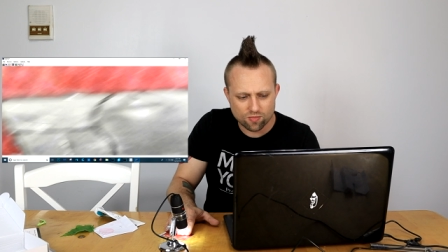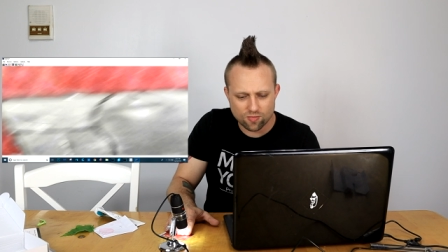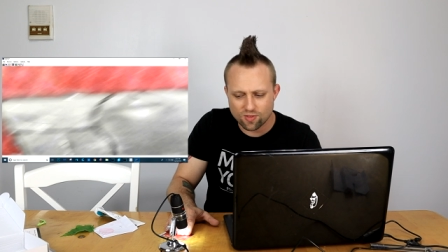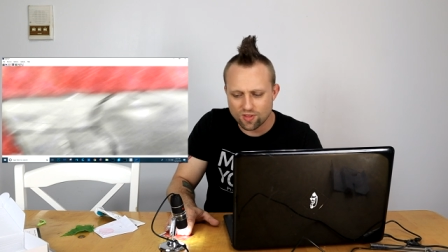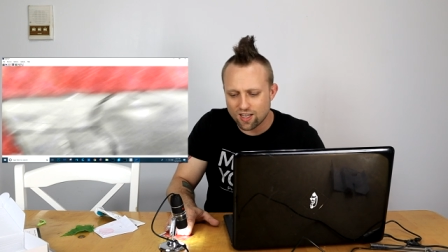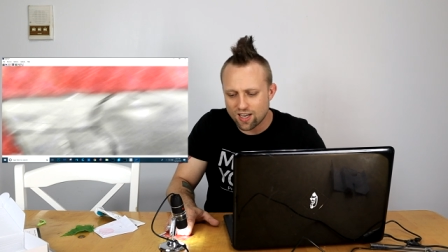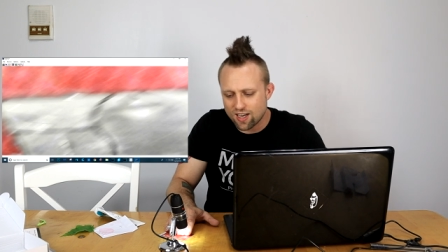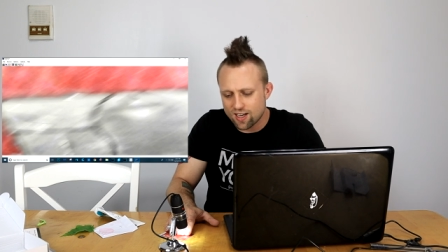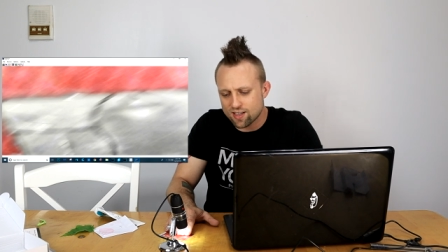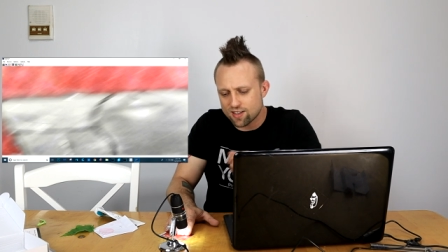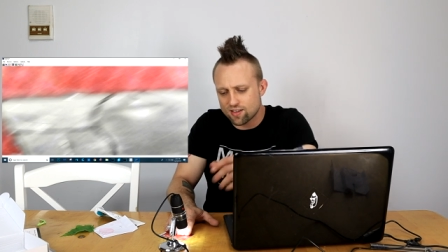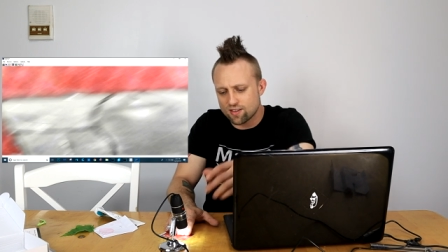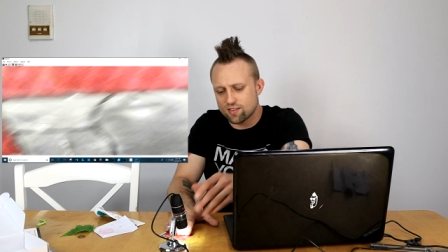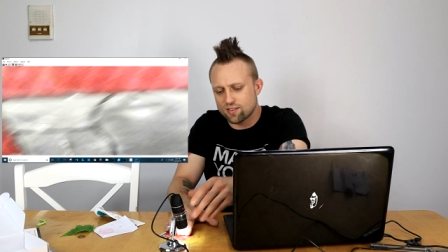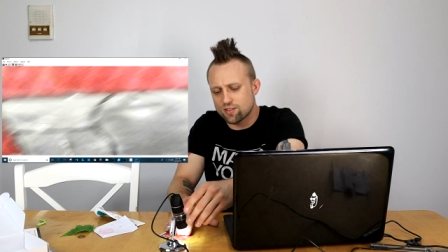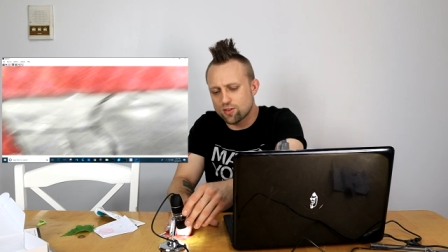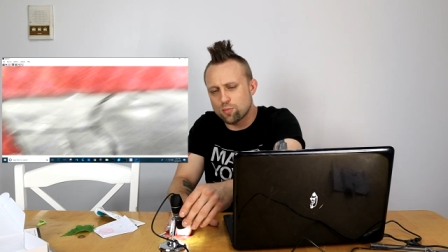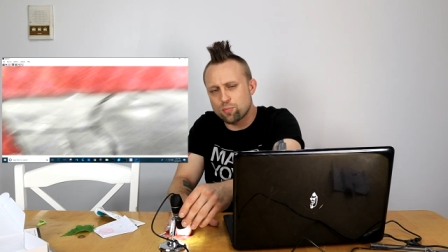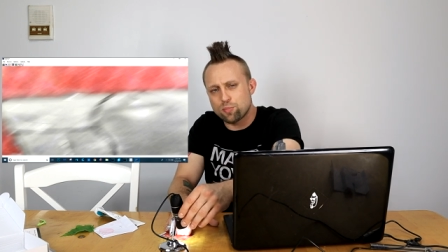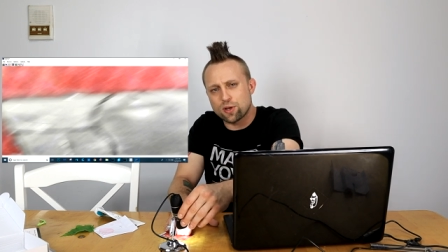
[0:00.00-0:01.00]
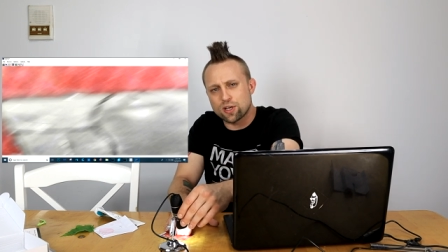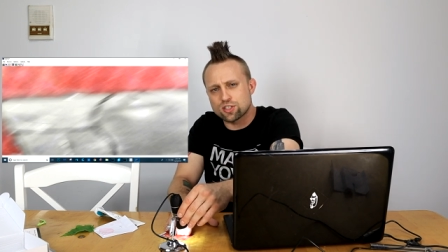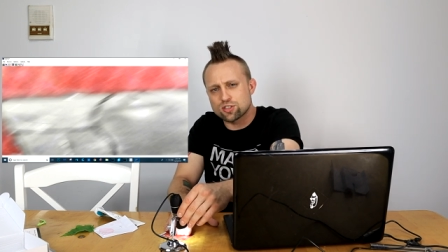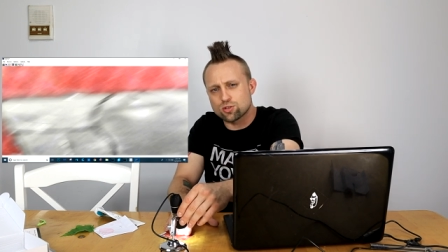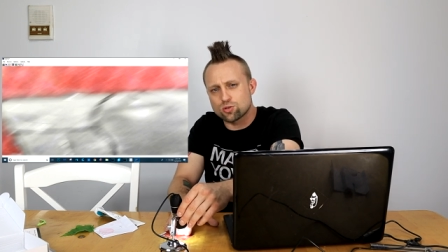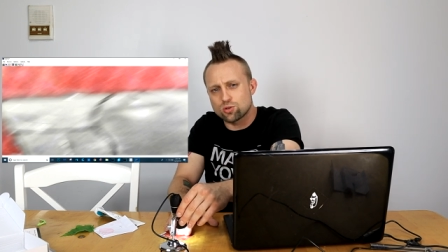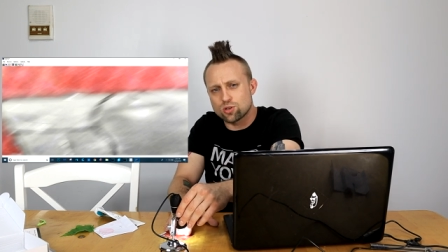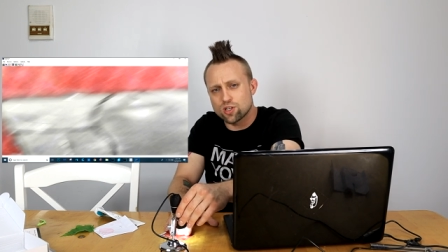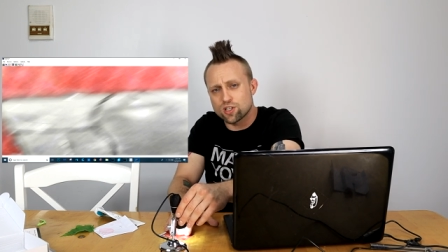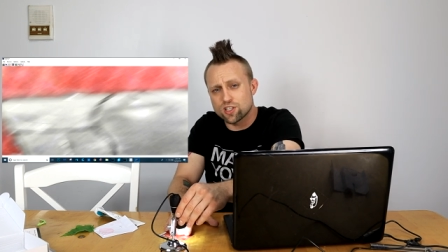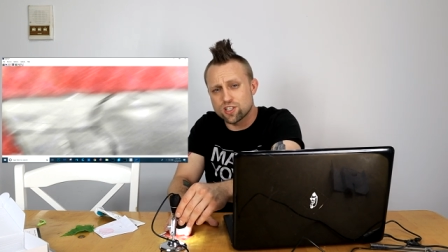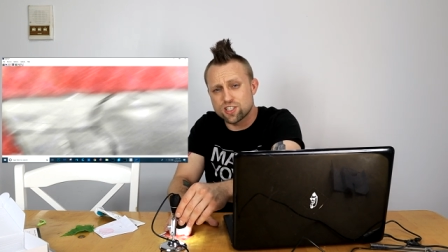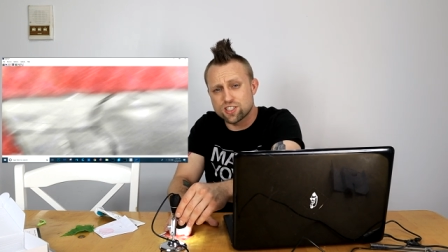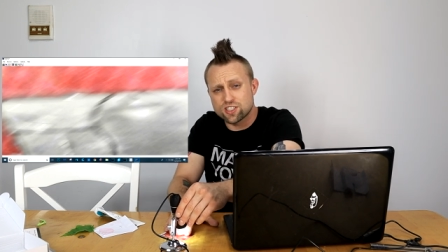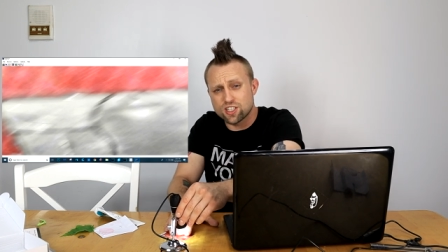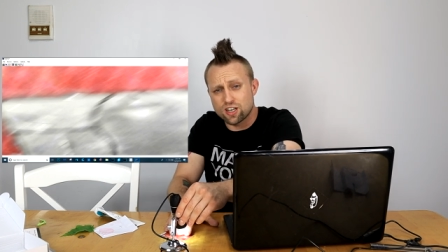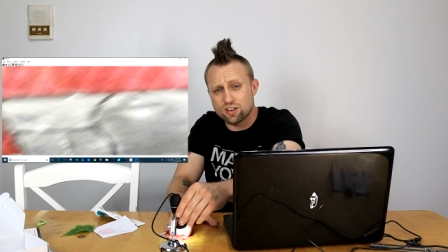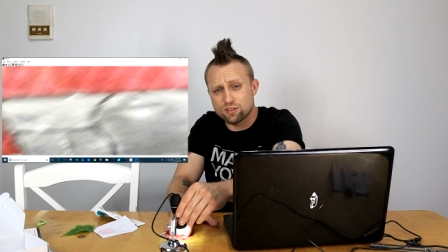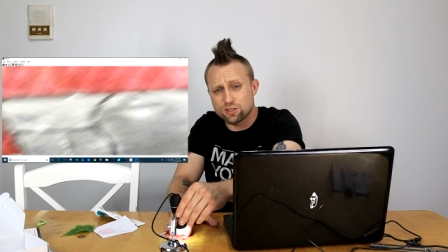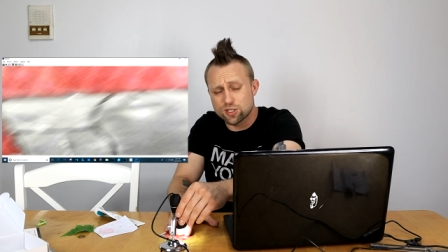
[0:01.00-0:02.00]
Not the best quality.
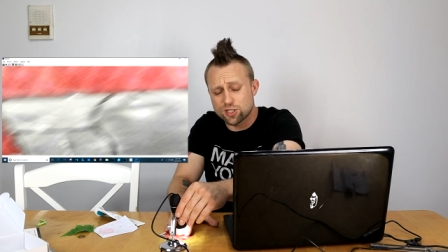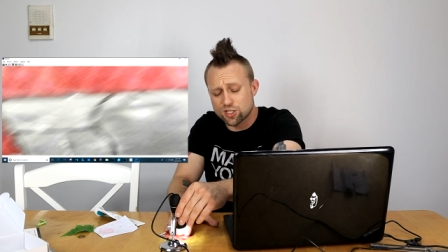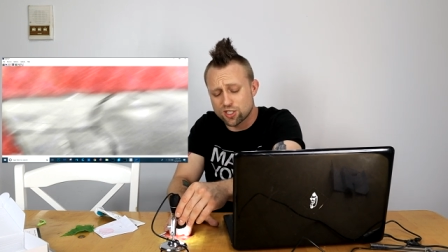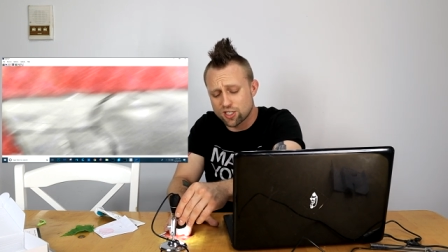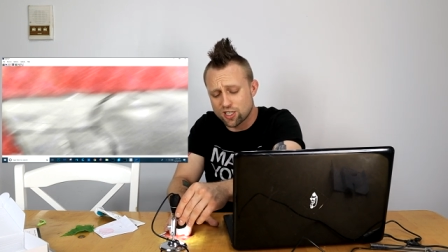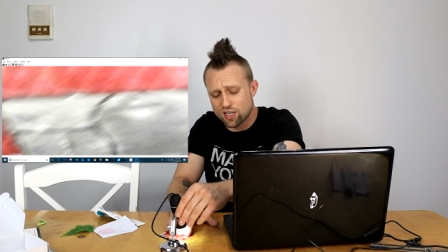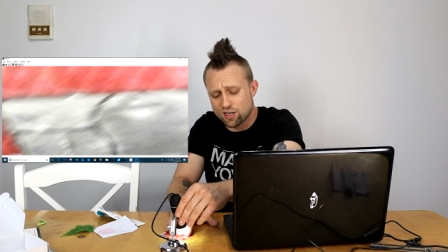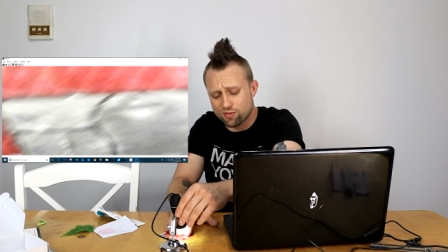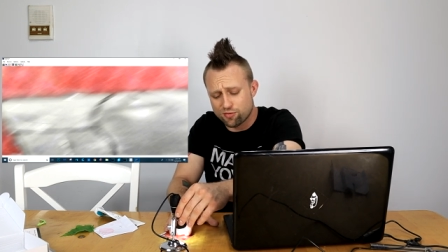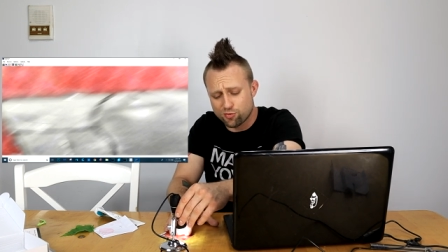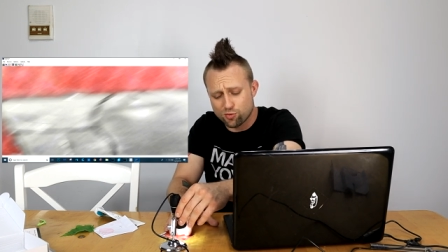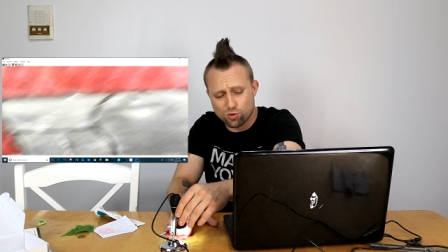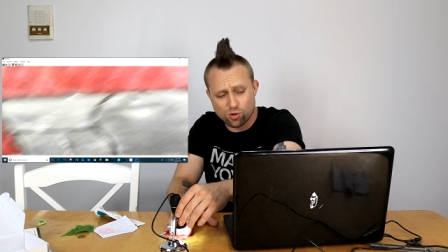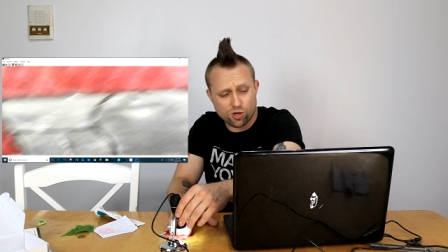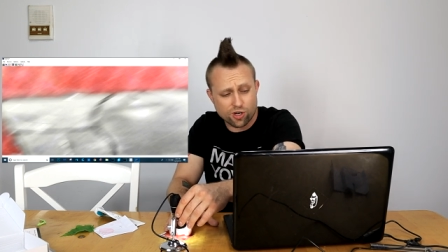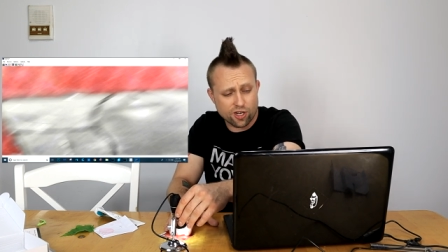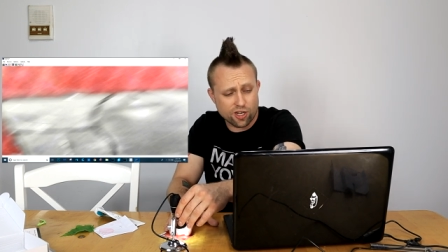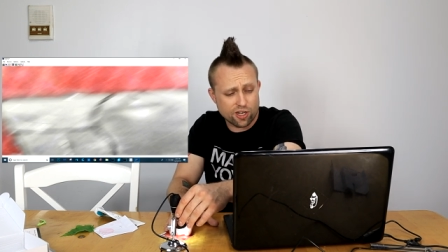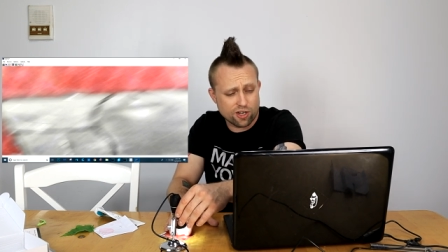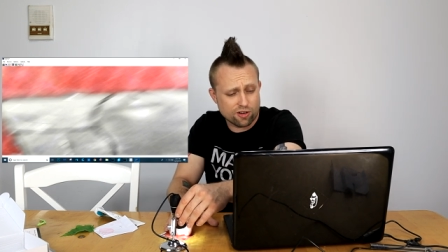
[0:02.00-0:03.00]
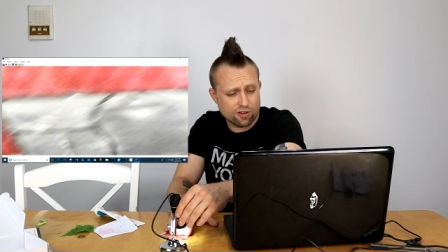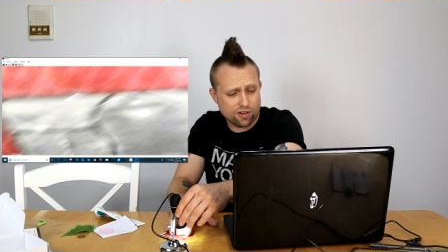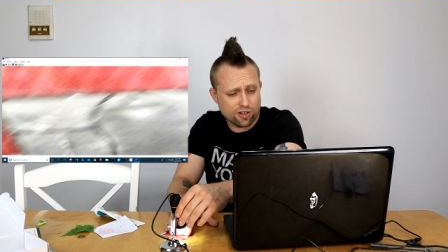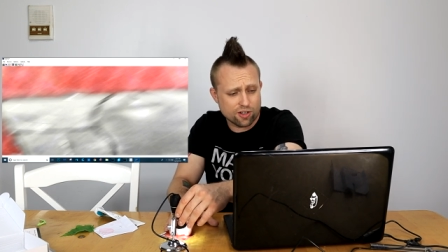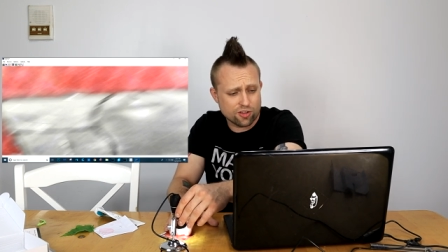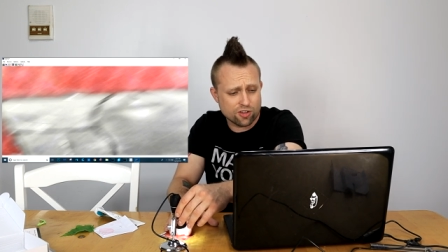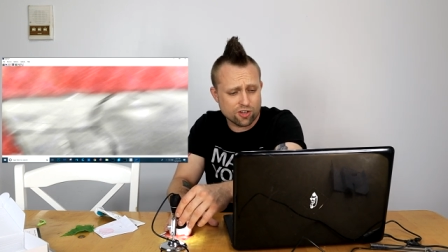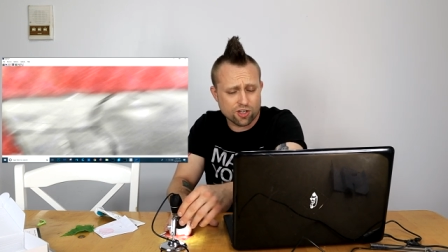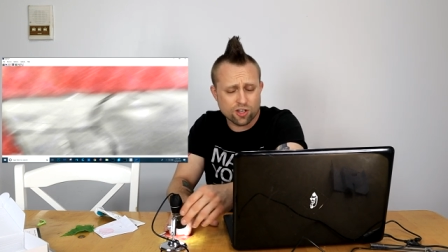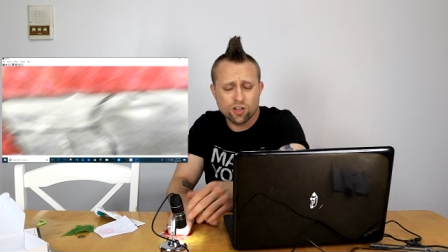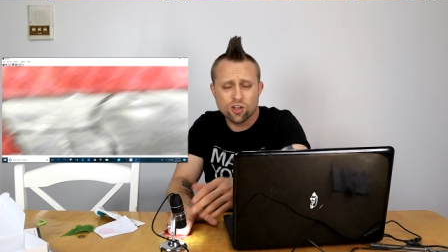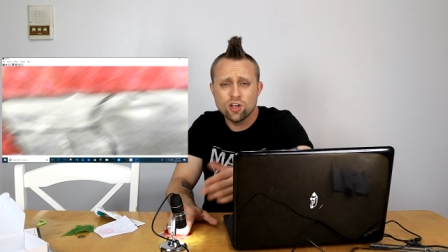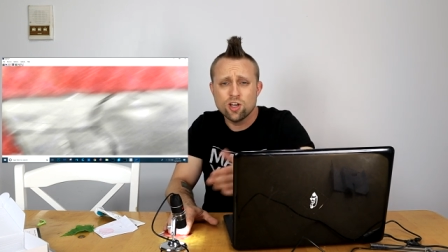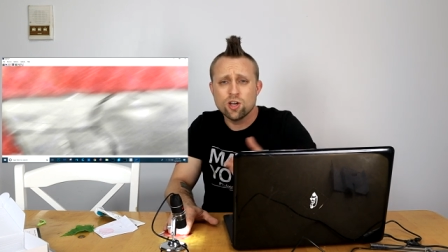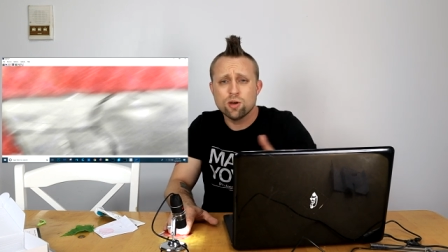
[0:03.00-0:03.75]
It's obviously not 4K or anything.